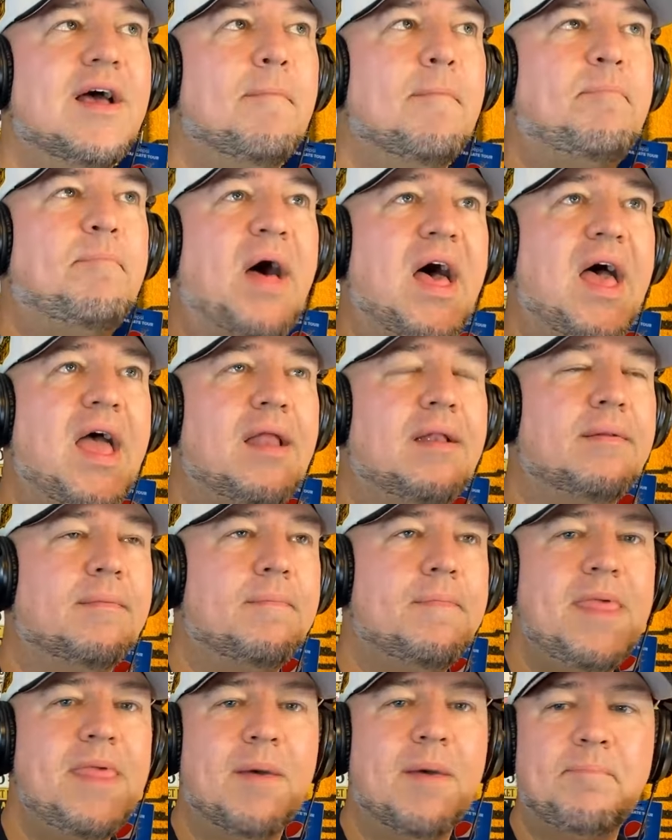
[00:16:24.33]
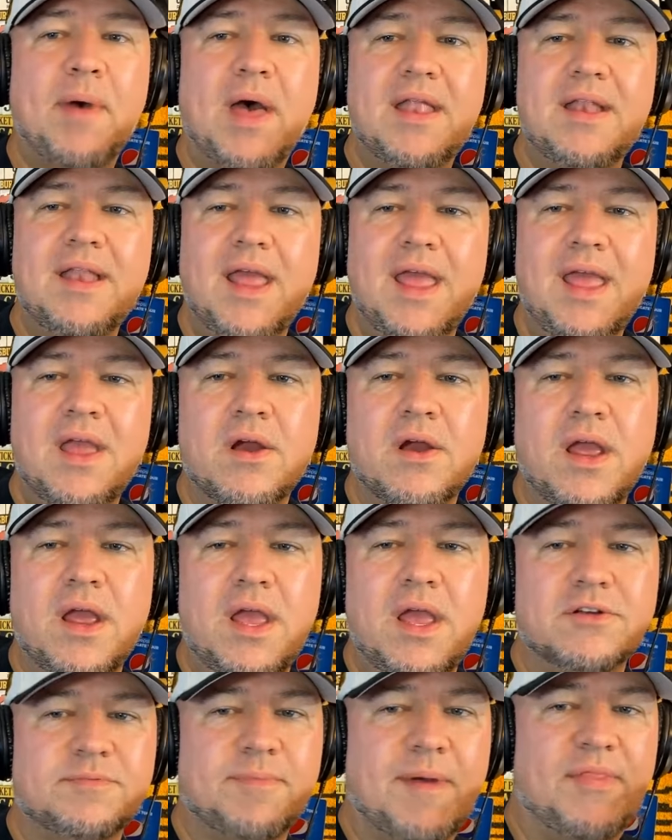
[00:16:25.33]
They but do. but here
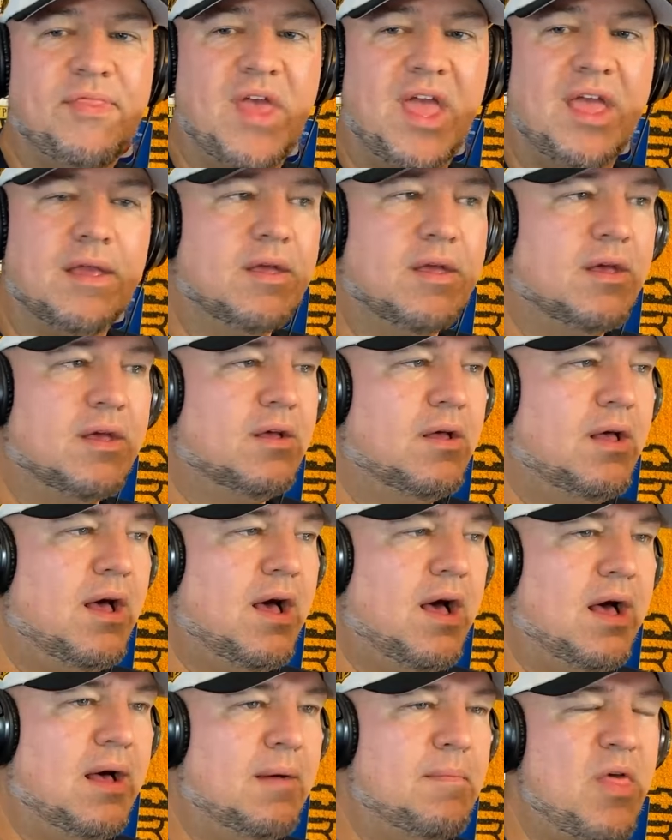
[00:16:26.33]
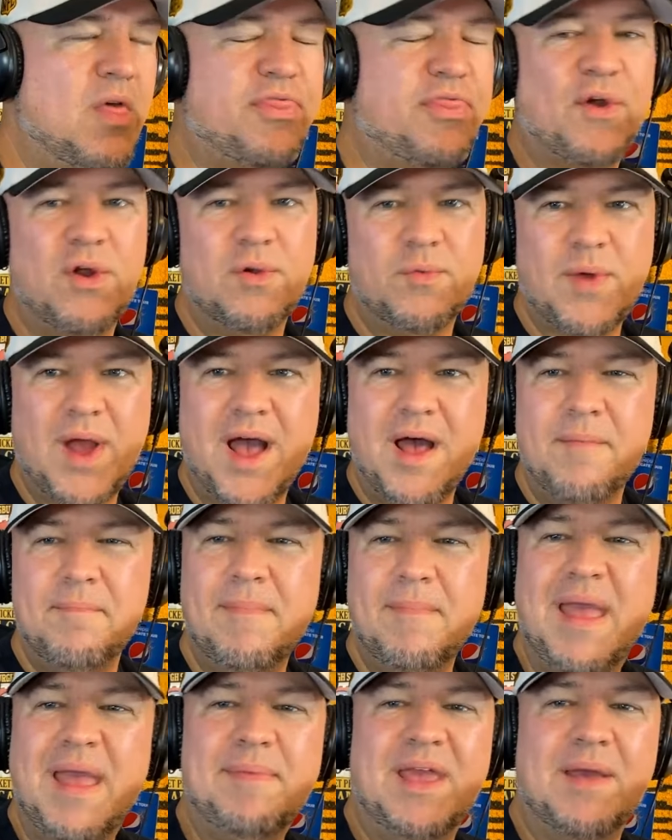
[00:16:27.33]
here's my thing. Um, third round,
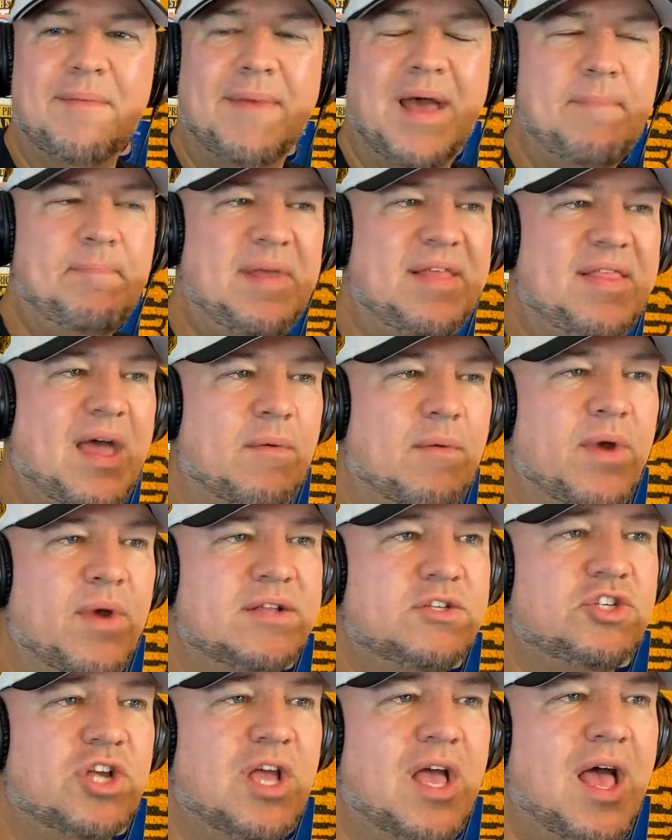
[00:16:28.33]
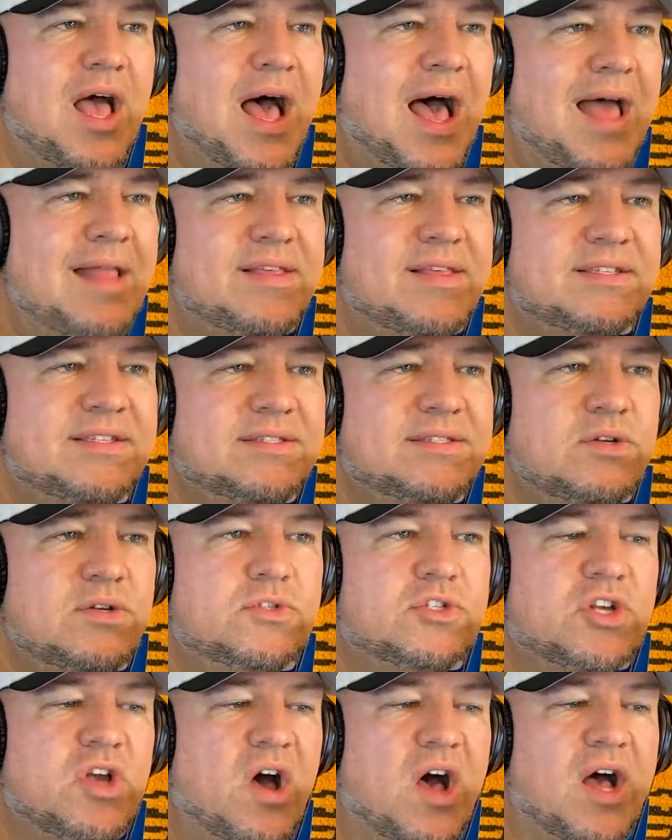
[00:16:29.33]
maybe it might be that rich. I, this
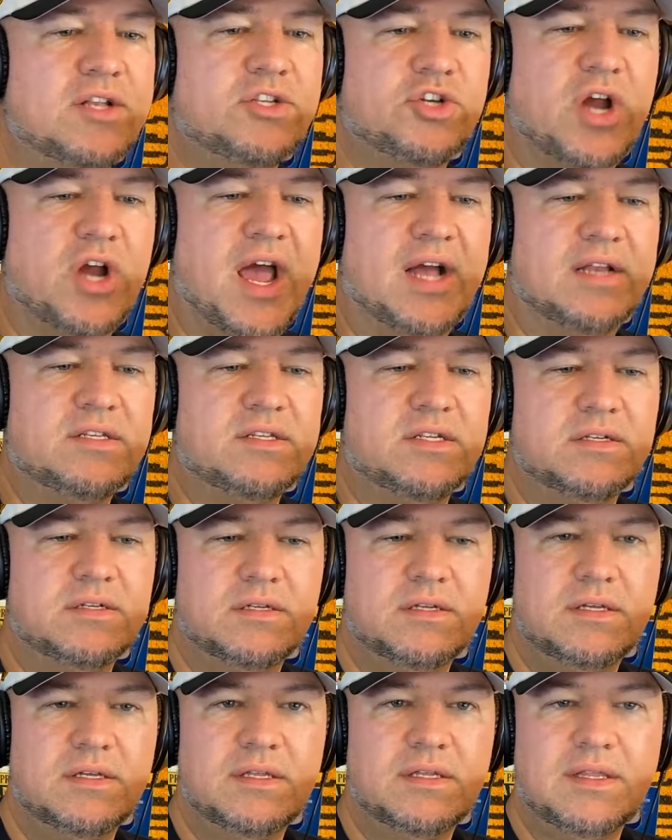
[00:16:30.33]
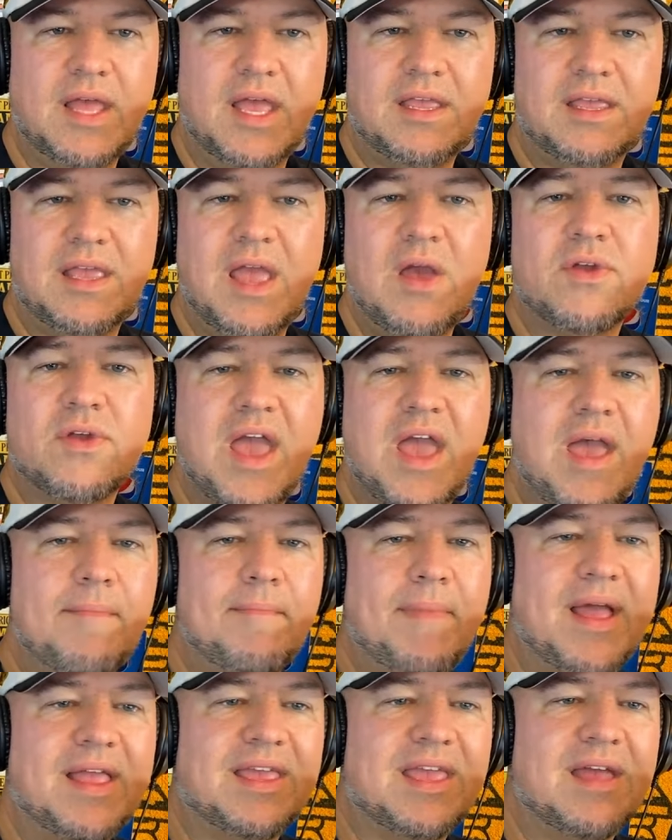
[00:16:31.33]
dude's contract. Like, okay, it
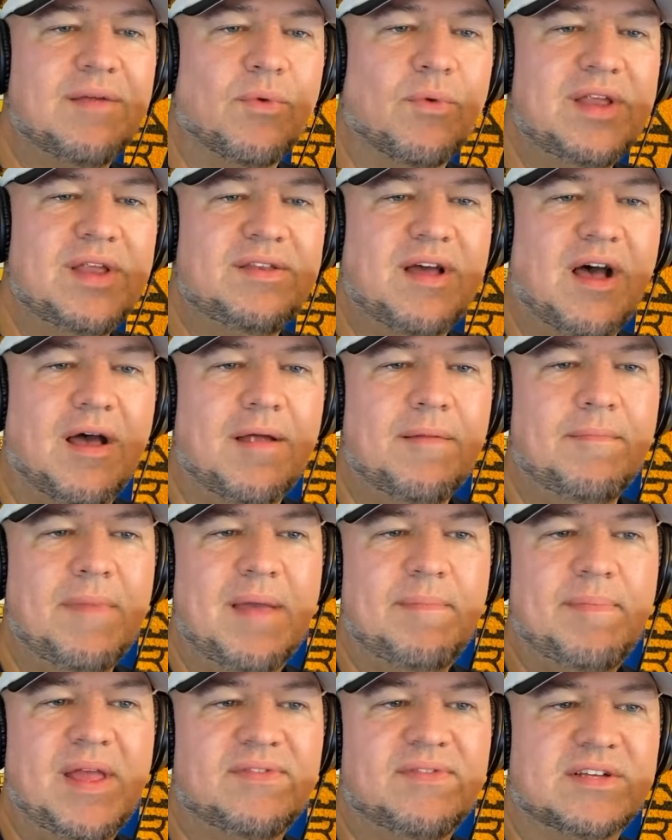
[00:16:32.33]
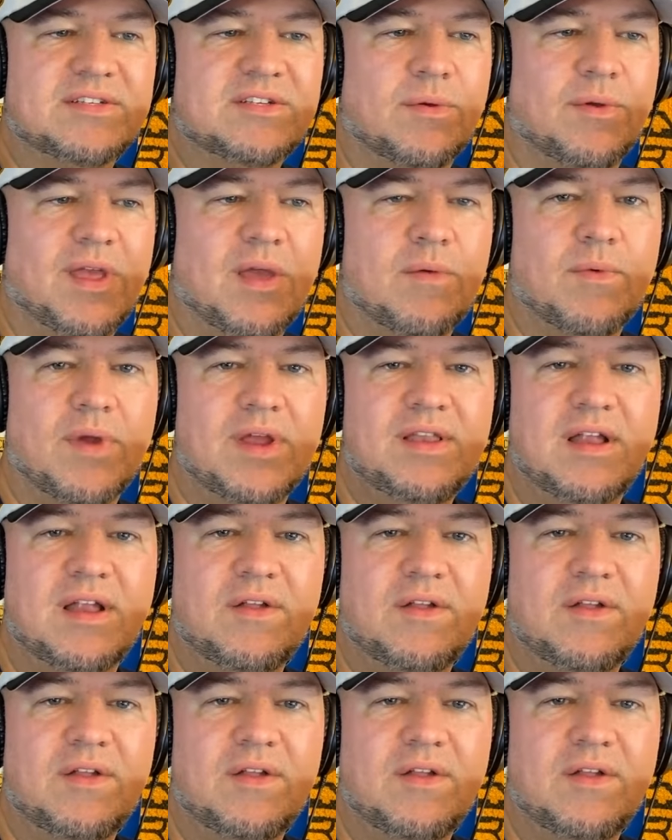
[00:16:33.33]
might get redone. Maybe it doesn't get redone.